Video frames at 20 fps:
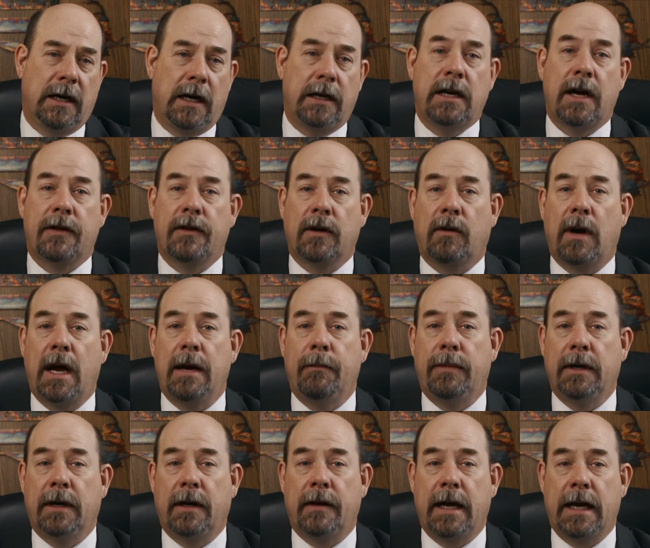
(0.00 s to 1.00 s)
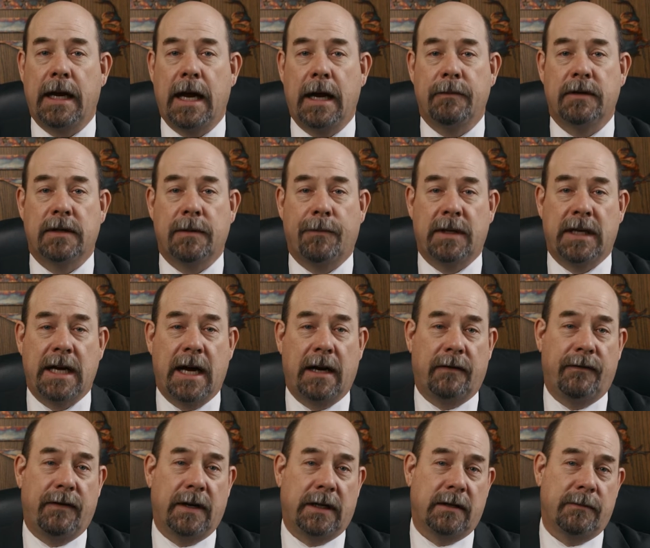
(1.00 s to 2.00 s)
Another great bill that aims to
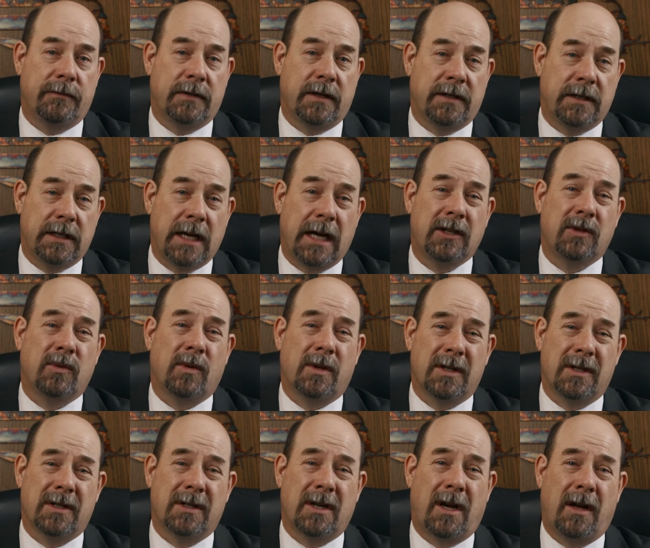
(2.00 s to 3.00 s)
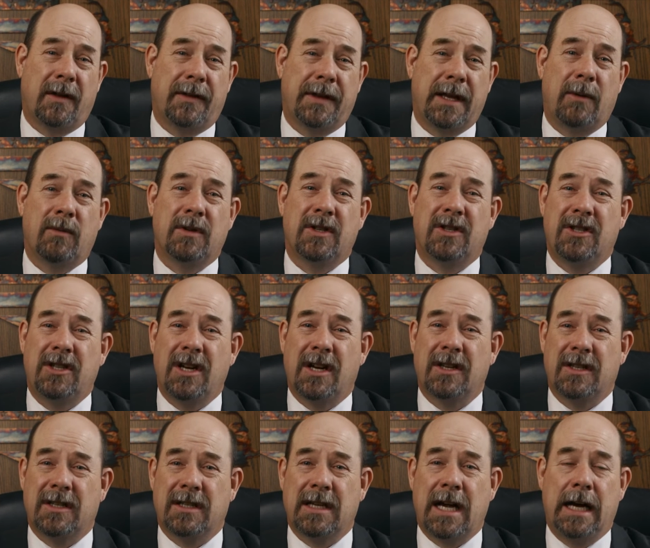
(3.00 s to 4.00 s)
protect victims of sexual assault that was
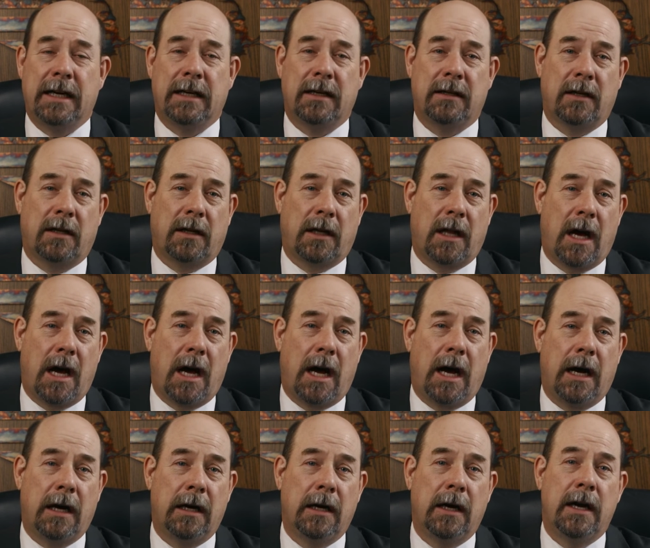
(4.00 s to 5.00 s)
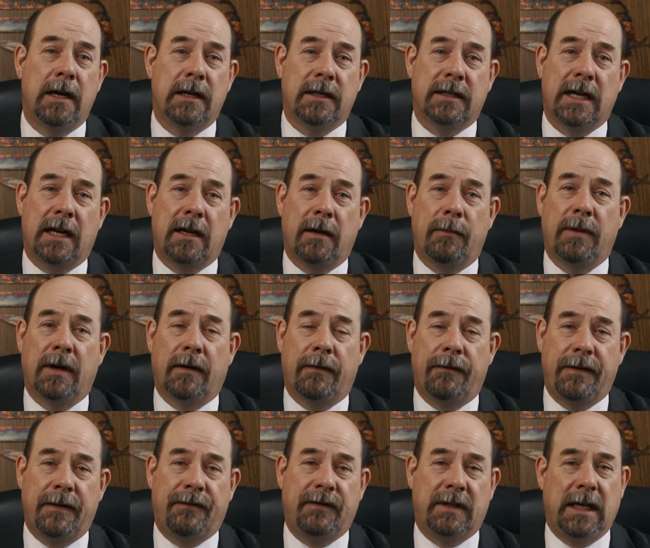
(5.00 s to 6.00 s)
just signed into law, Senate Bill
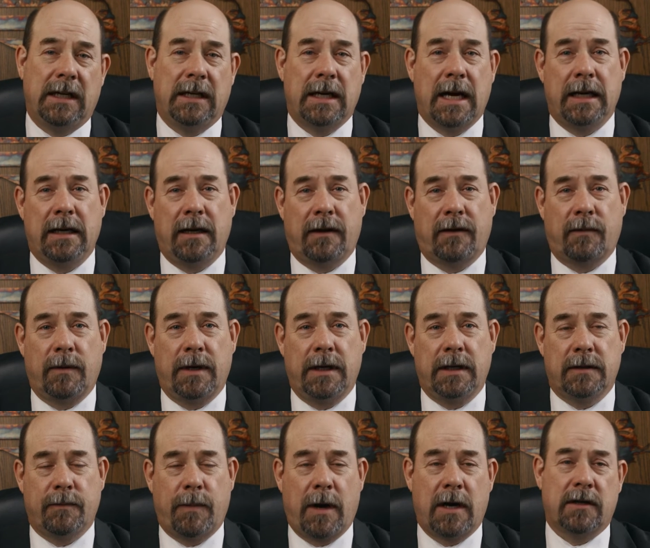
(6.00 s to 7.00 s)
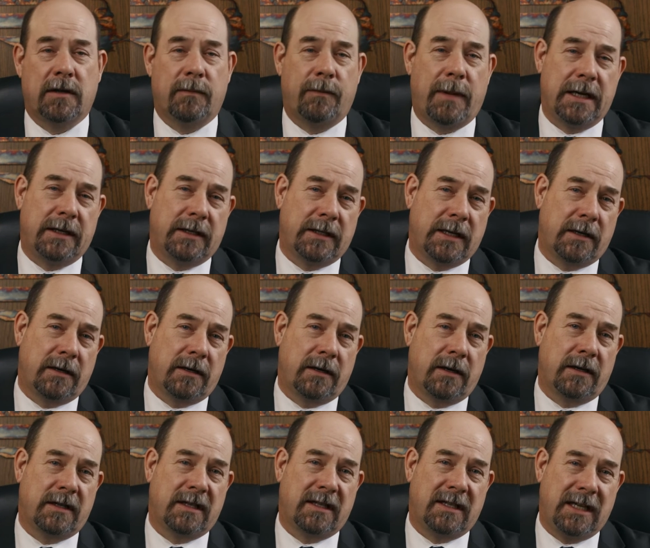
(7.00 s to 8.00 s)
1593, sponsored by
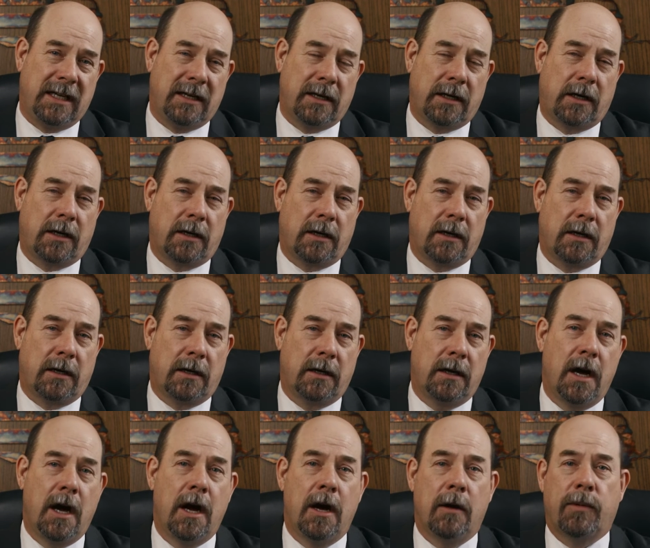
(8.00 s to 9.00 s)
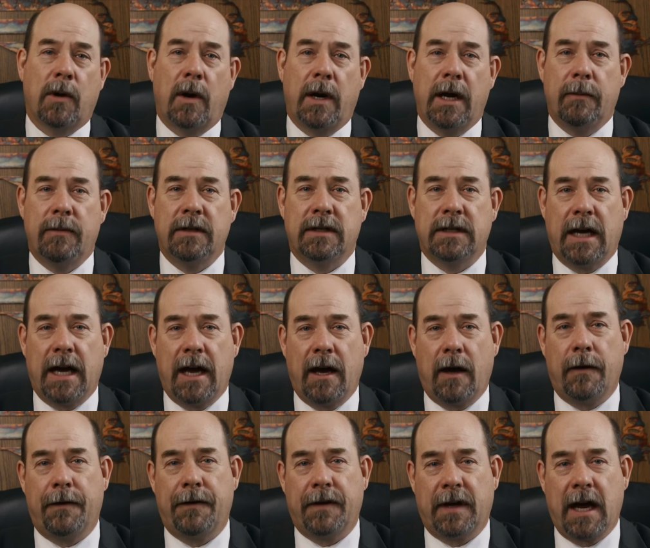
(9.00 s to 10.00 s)
Senator Sina Kerr, prohibits a
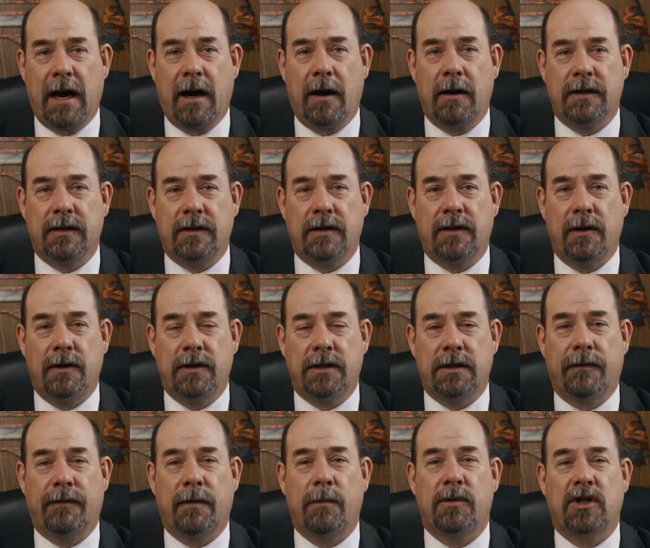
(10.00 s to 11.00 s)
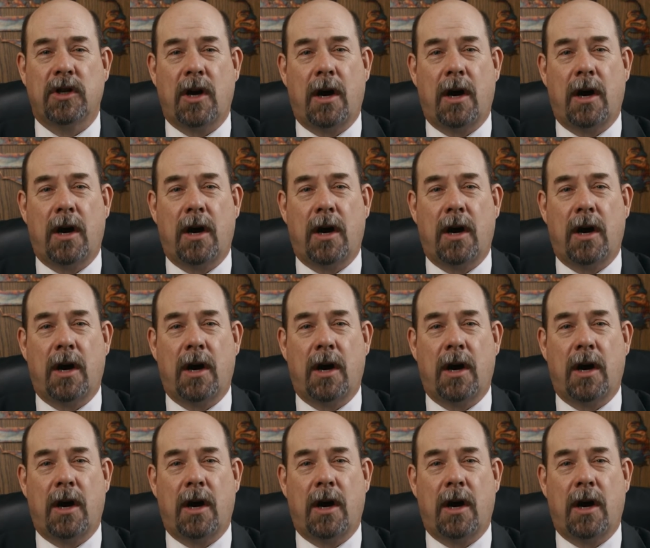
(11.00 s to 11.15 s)
health care institution from